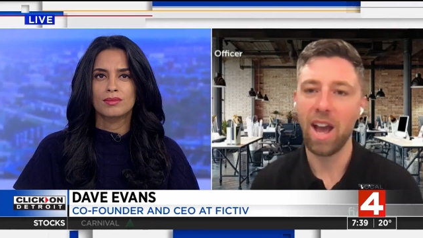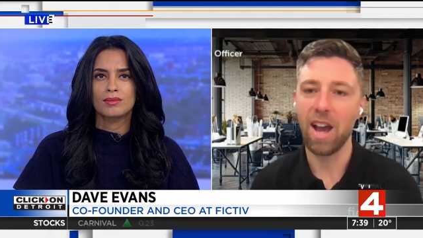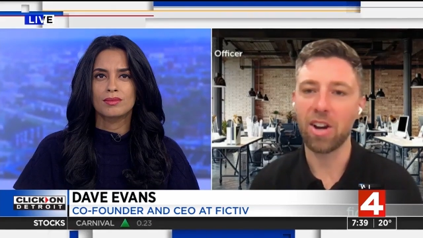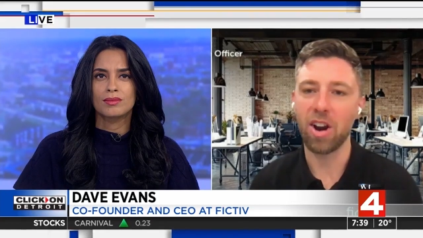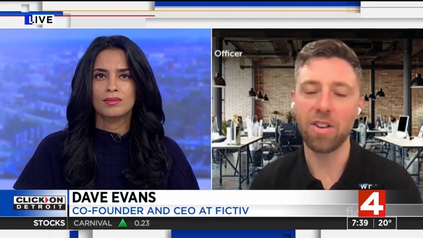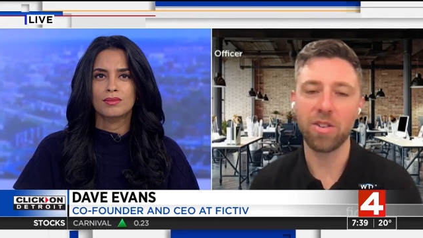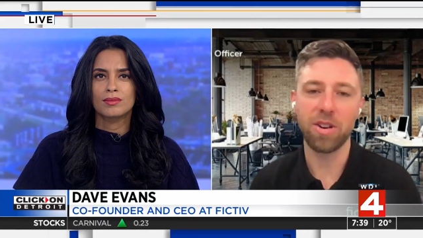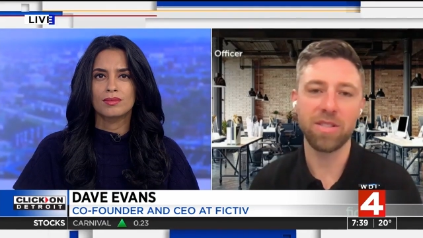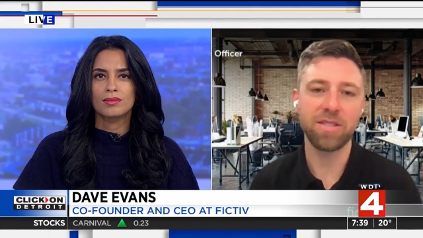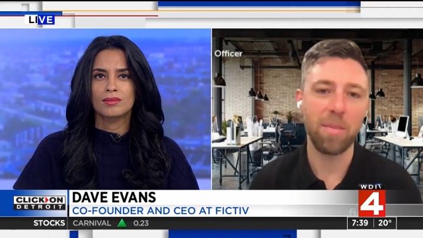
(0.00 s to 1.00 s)
Speaker 1: Uh, cars
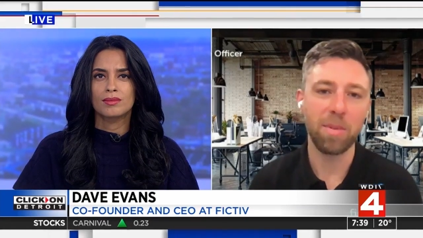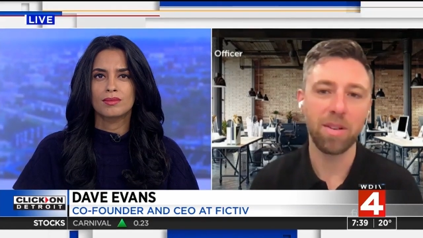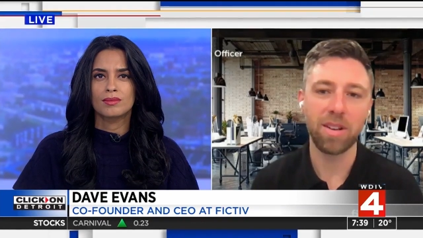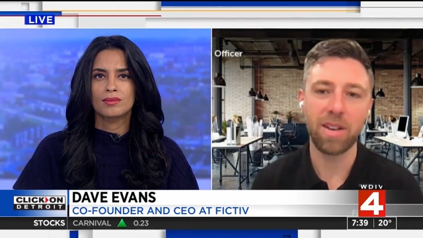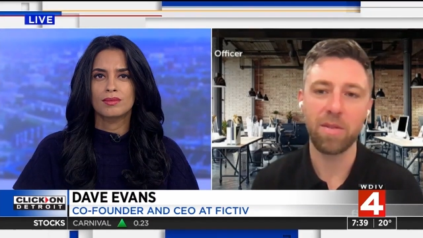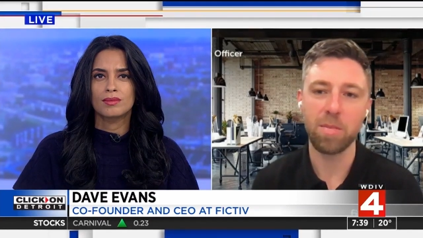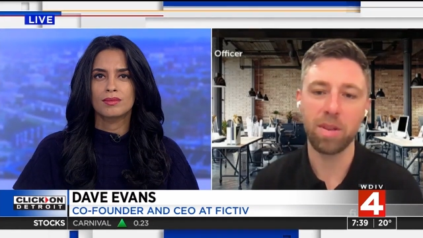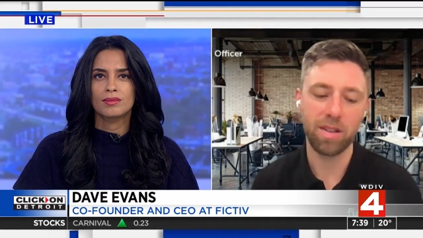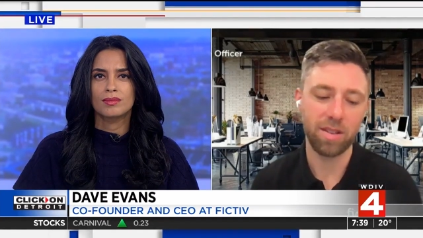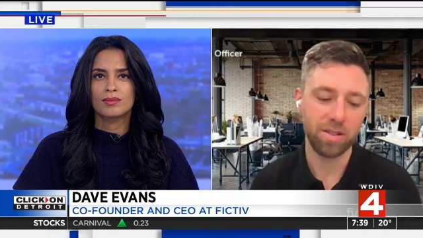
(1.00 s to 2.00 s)
are assembled in different
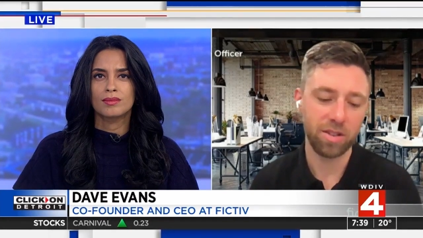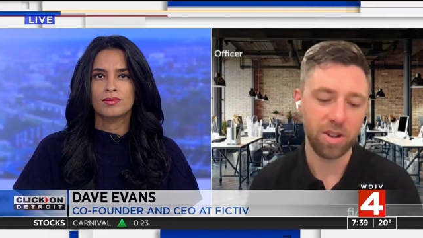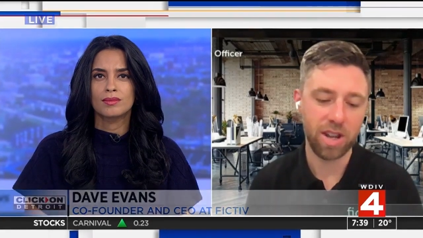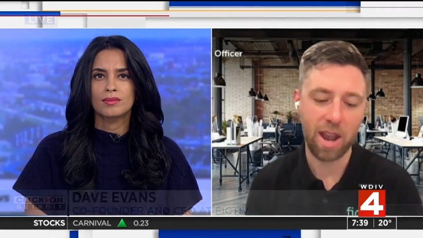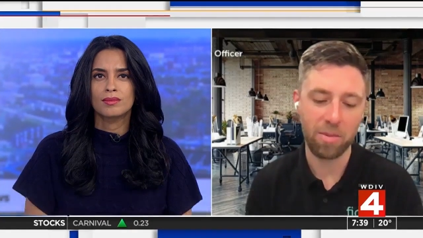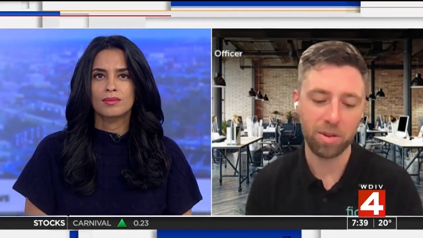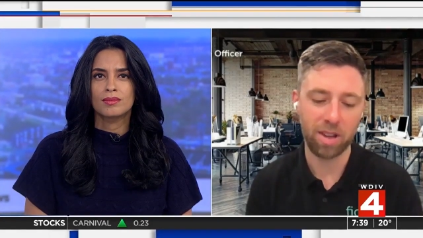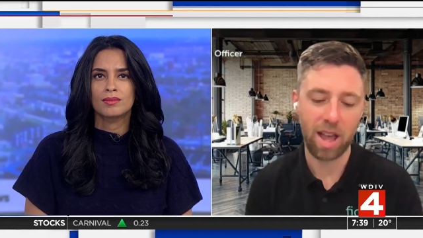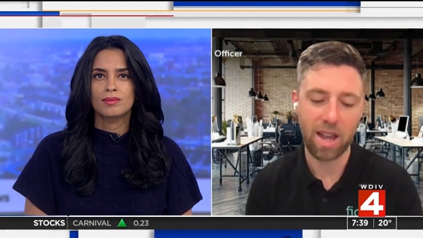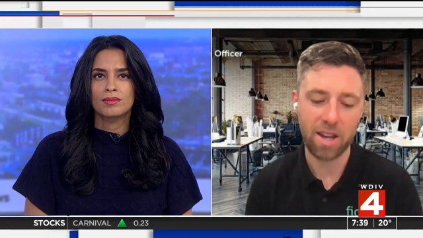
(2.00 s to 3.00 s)
places, so you can't
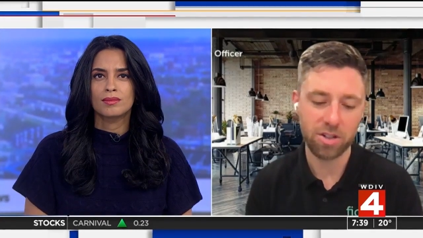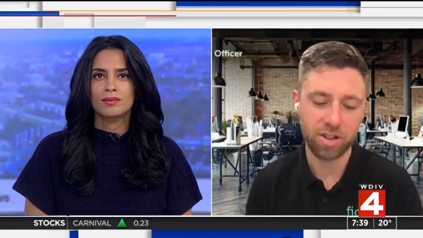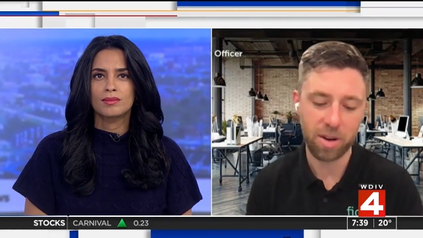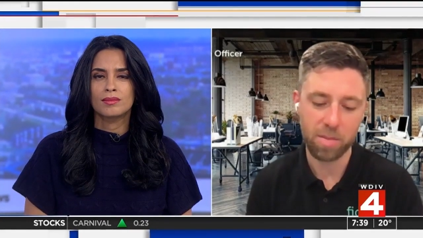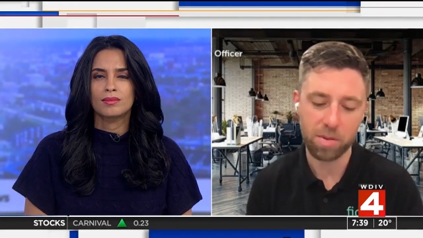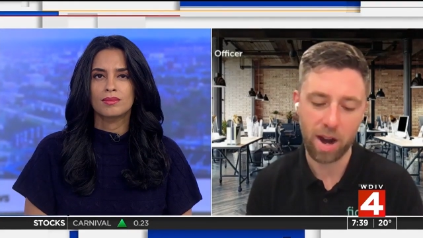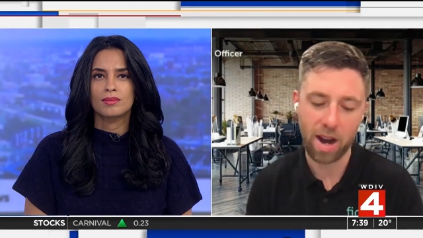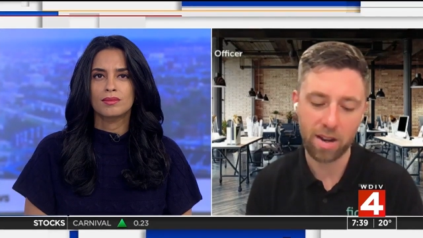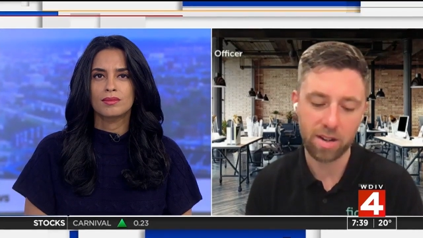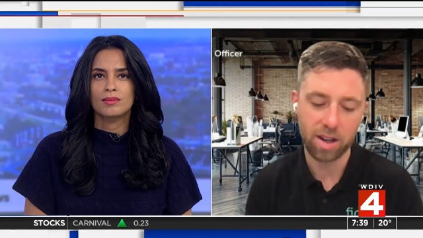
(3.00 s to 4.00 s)
rely just on a
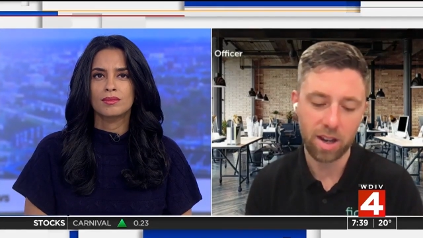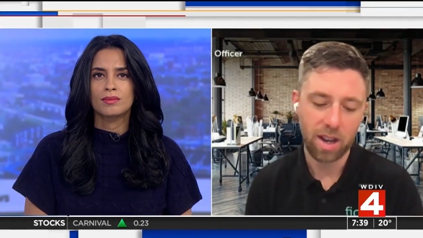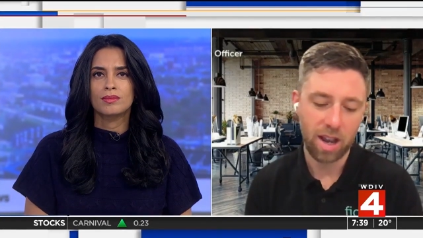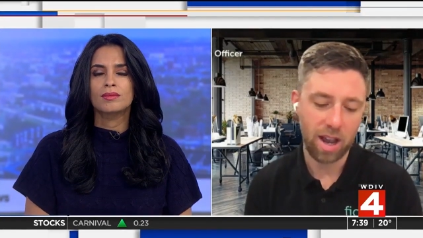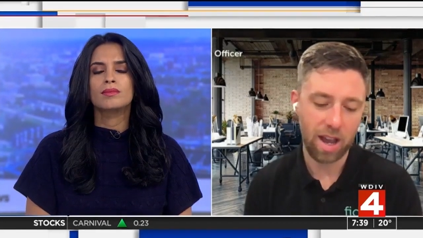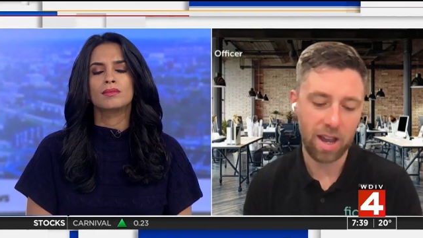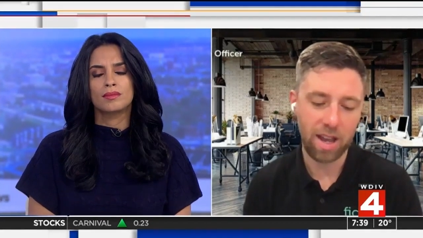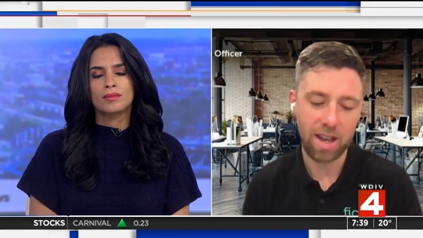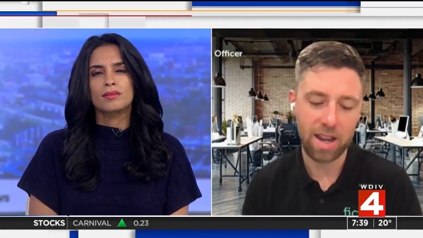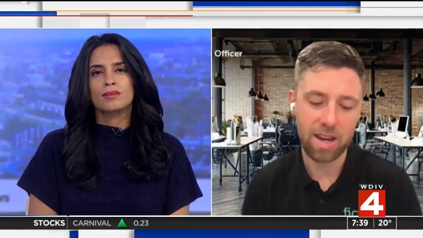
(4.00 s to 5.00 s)
brand
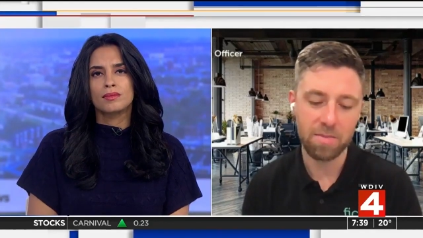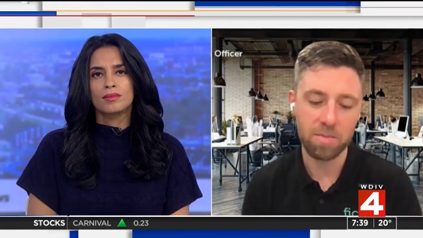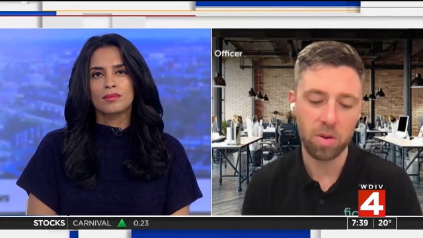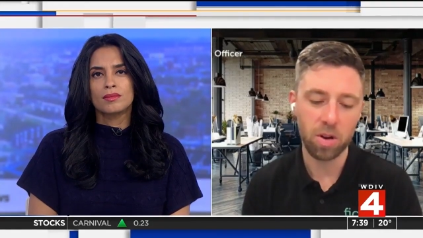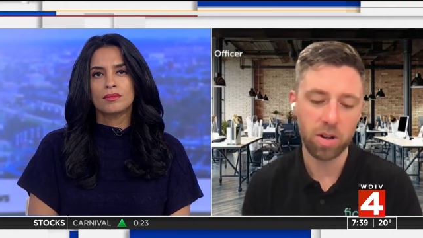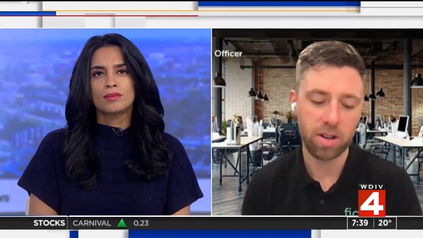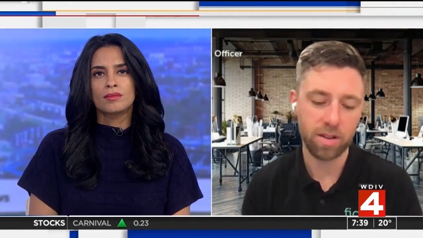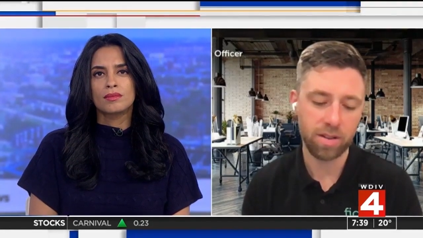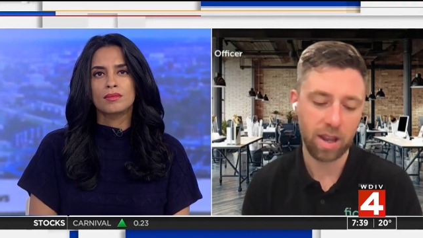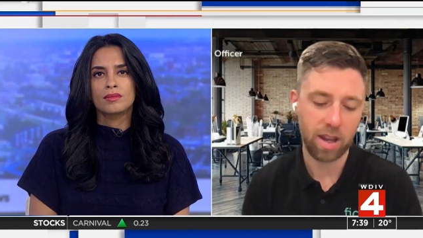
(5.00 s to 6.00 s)
uh, anymore
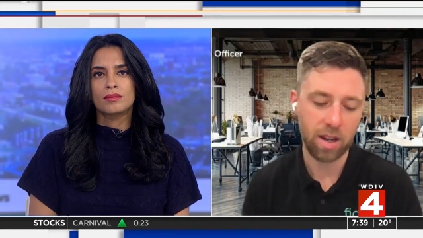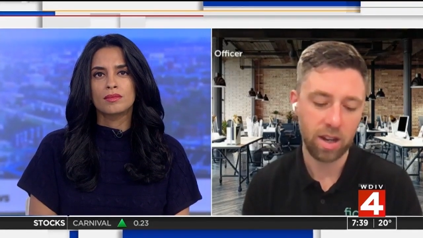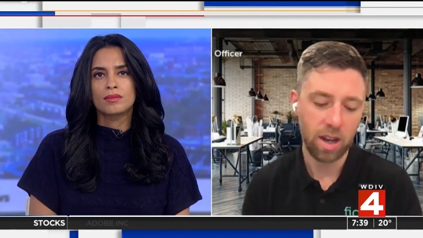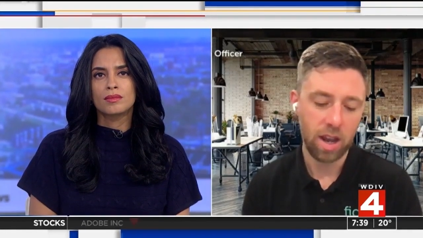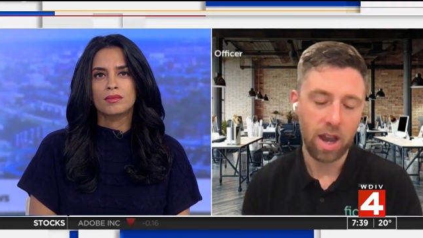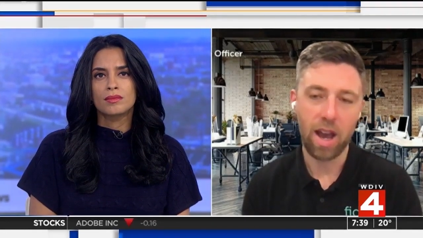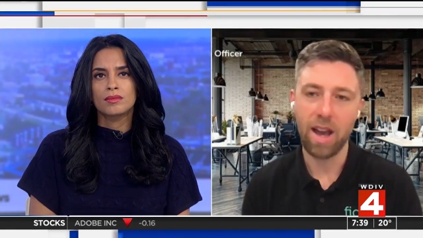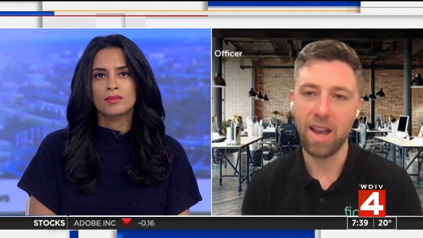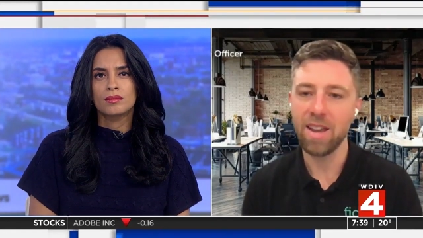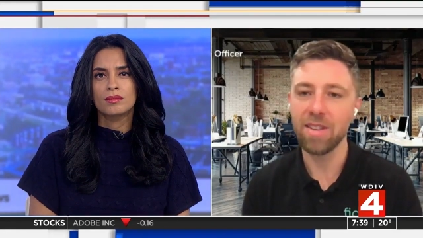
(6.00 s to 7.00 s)
to say
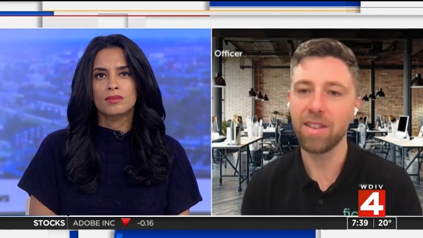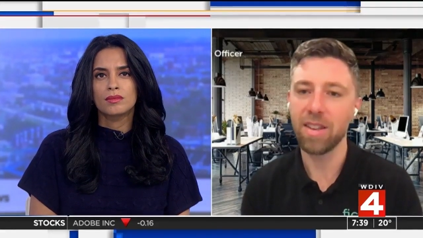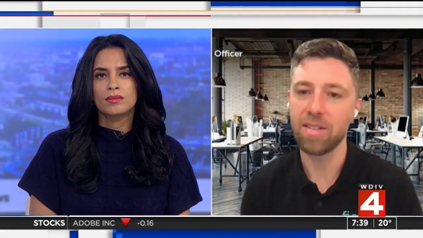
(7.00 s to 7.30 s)
uh, is this